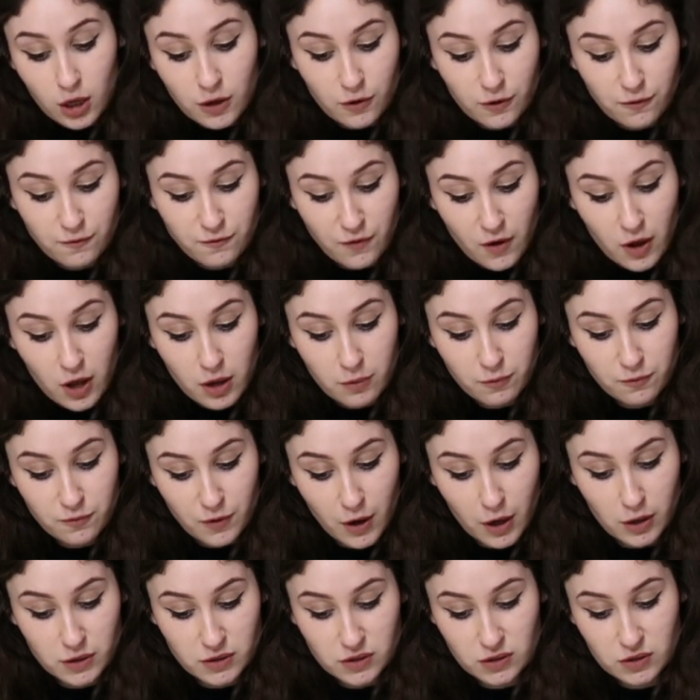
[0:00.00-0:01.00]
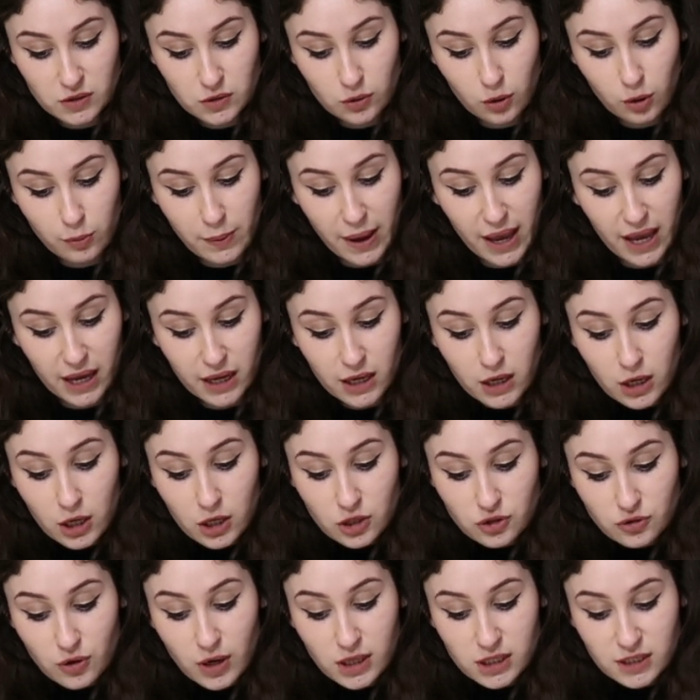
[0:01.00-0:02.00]
For a firm frozen sorbet,
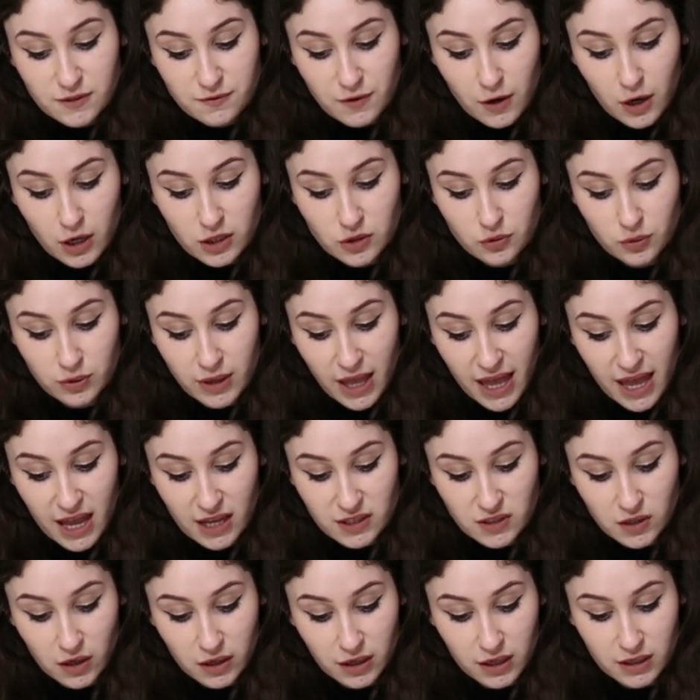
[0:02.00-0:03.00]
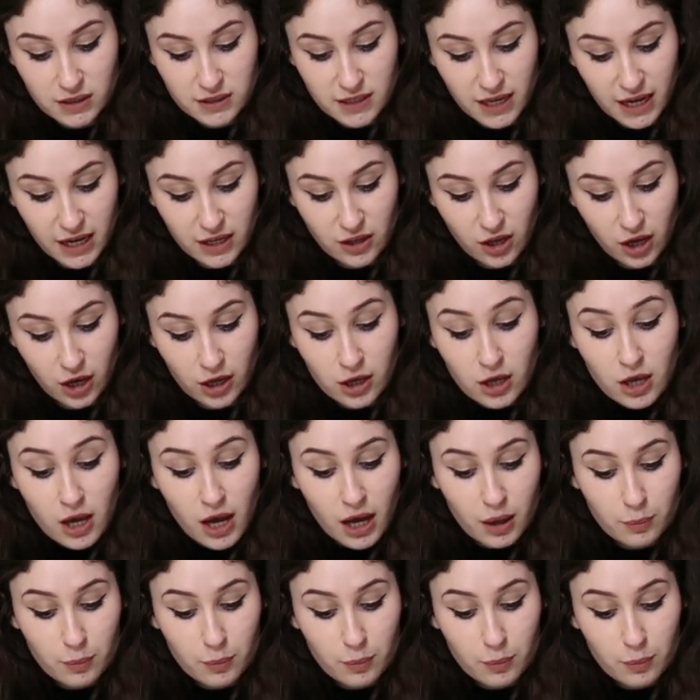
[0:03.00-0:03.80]
transfer it to an airtight container